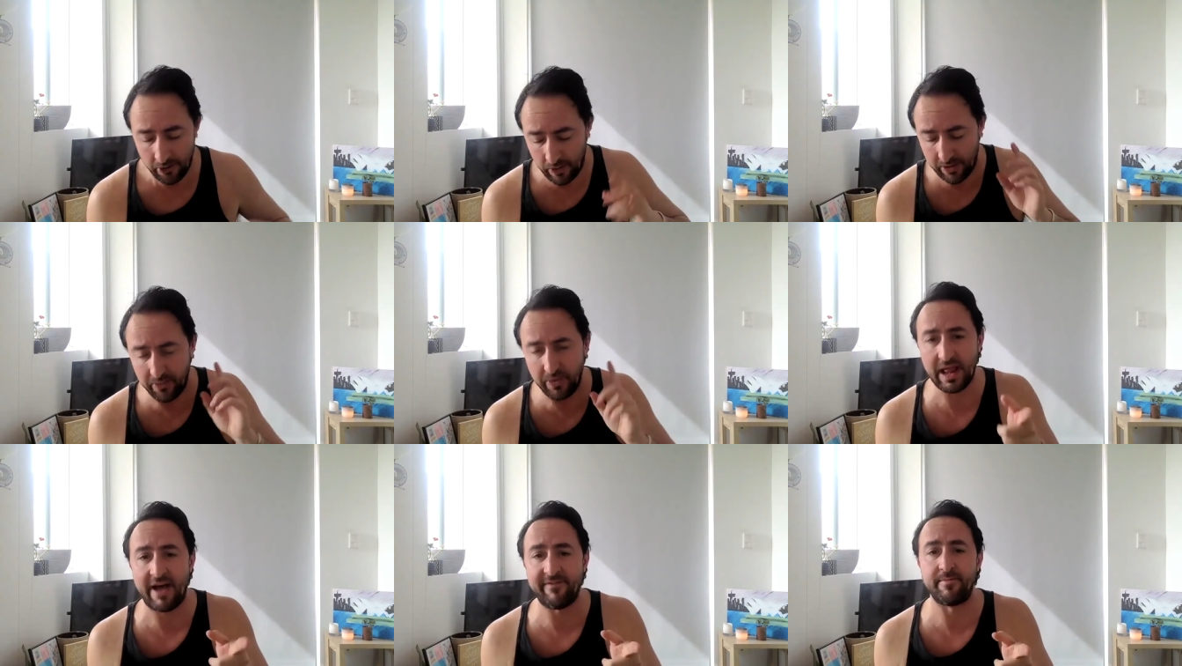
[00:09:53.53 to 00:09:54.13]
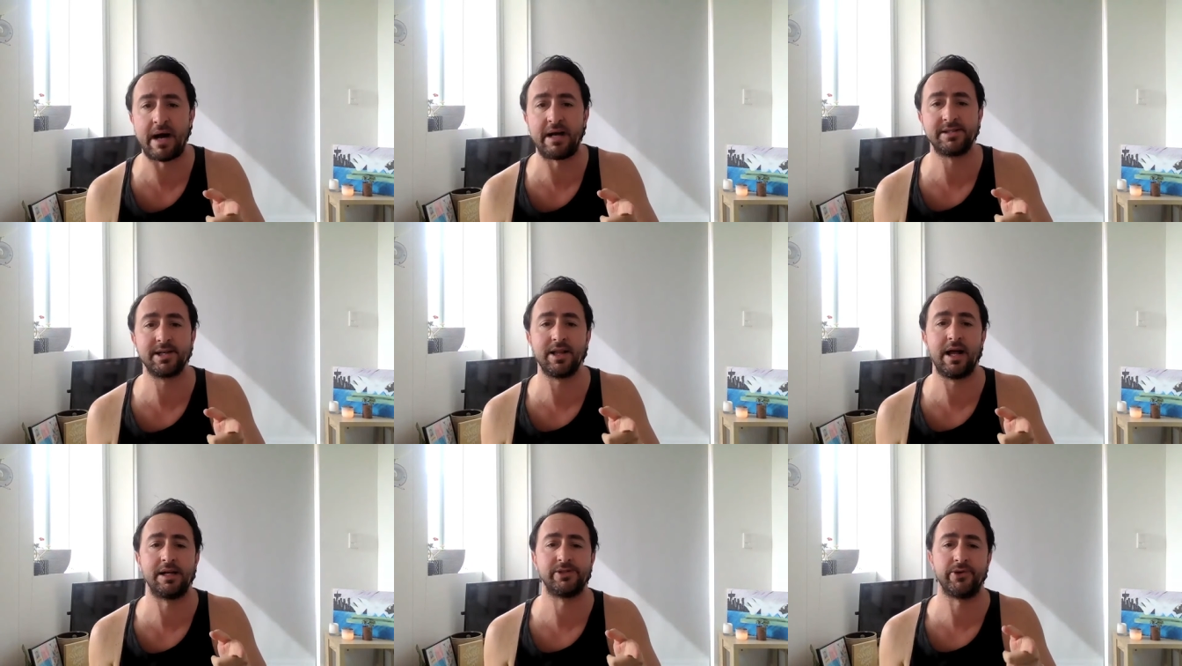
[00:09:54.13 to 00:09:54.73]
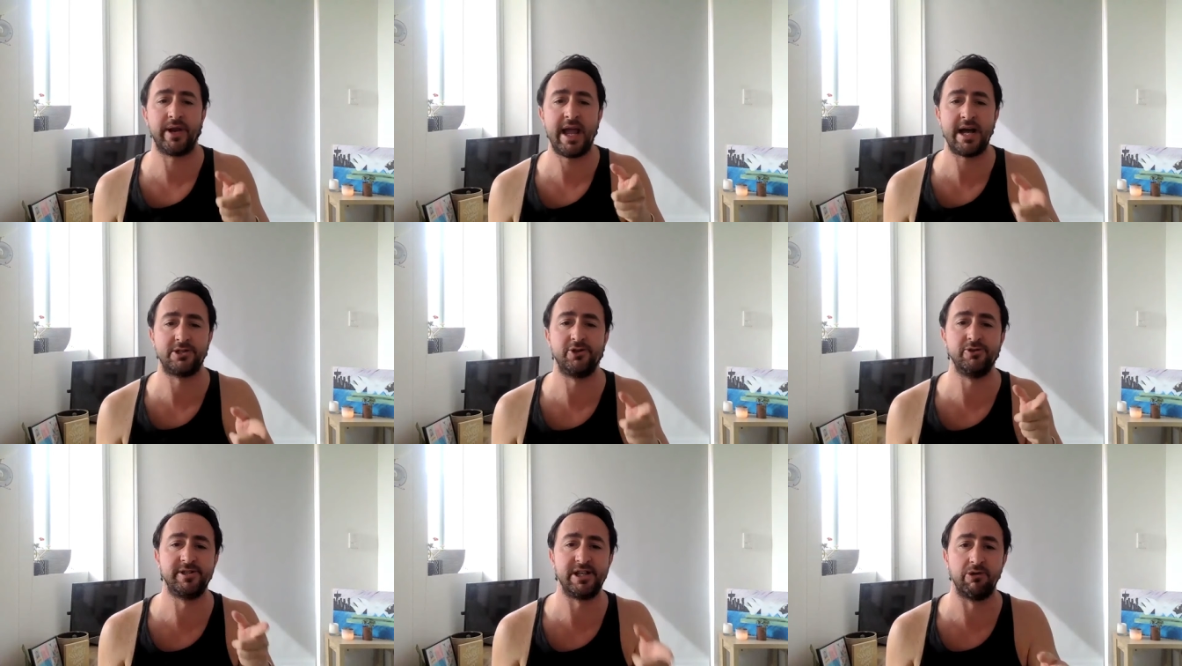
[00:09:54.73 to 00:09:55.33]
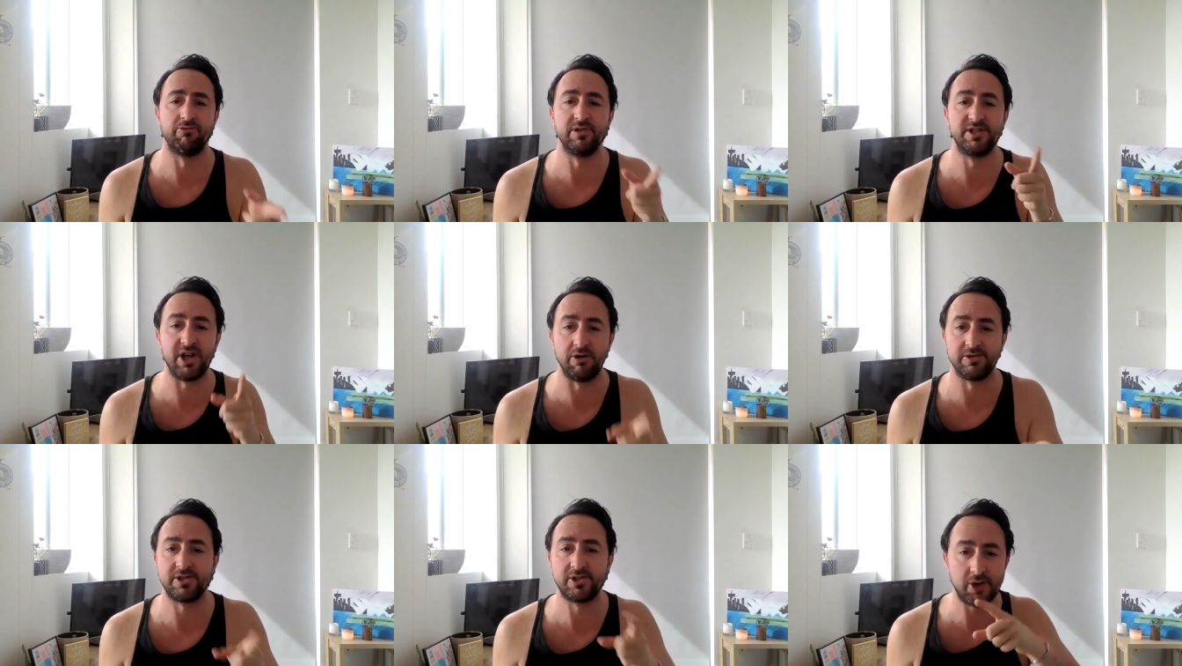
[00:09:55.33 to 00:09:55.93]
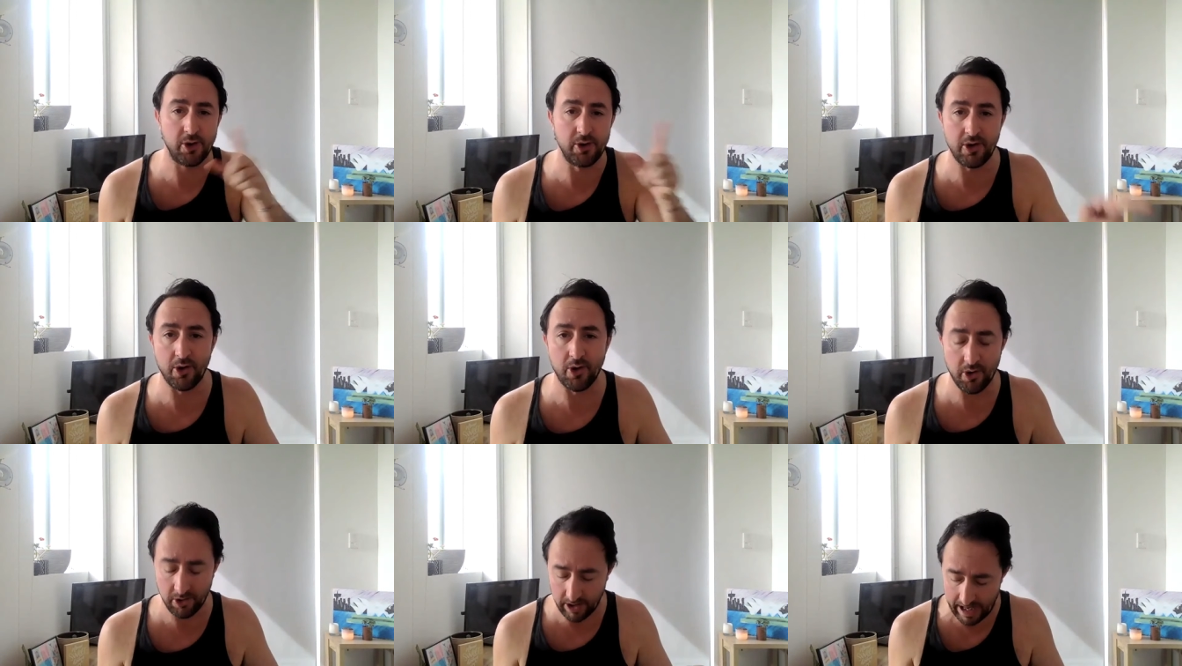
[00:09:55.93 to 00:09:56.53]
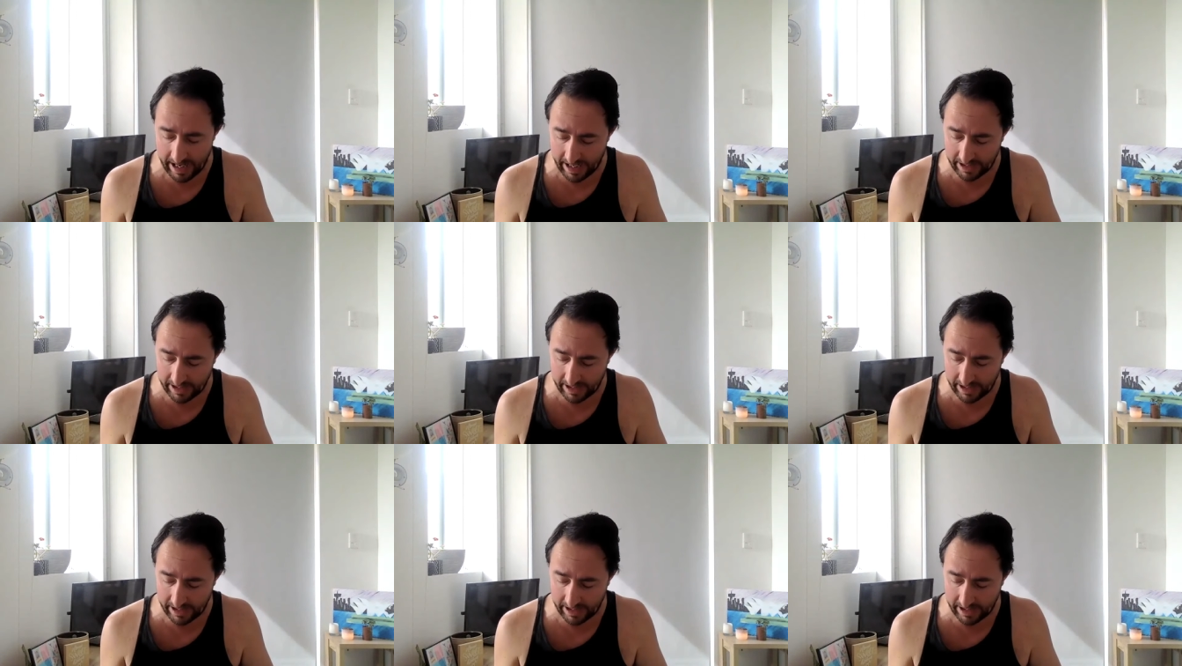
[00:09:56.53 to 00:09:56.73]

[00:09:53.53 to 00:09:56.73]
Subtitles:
We will have a masterclass on how to sell results to your